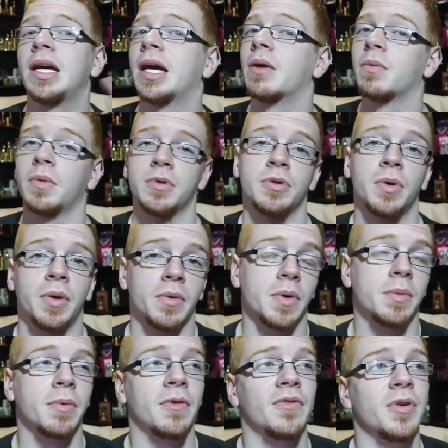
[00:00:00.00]
get Rue
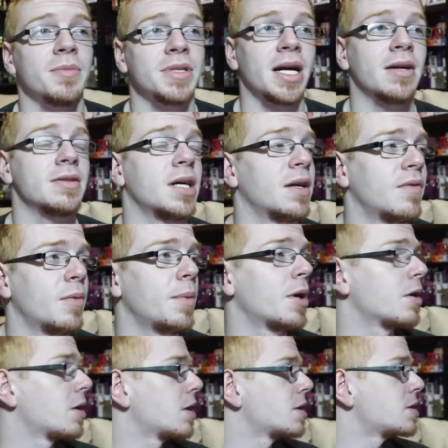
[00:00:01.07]
21 perfumes outside of
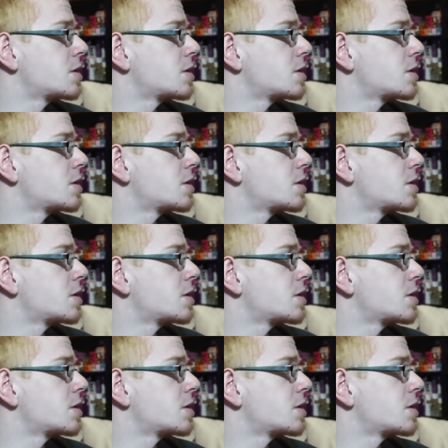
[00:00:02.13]
America.